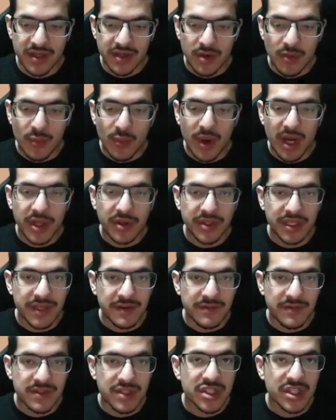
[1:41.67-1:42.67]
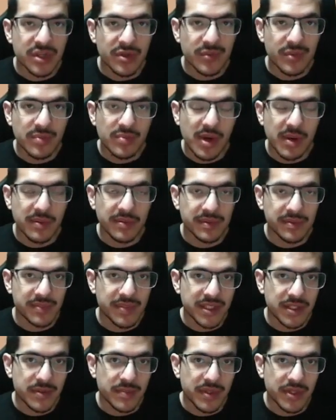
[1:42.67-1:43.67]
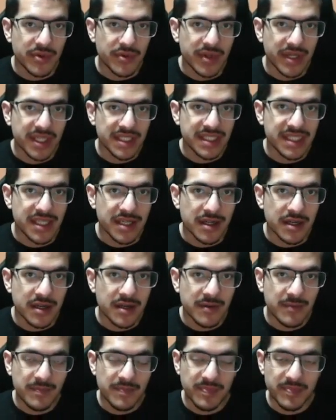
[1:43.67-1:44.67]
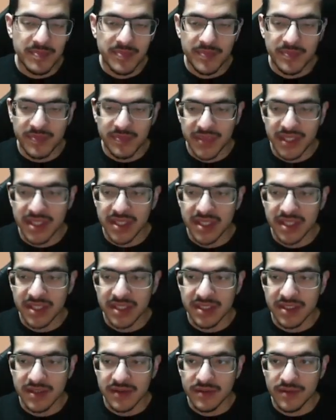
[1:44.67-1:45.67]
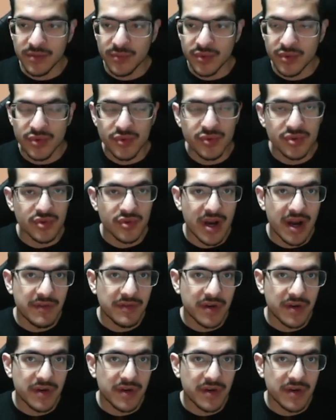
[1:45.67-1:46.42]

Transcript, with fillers: wild net fishing would probably be a better idea, because of the reduced craft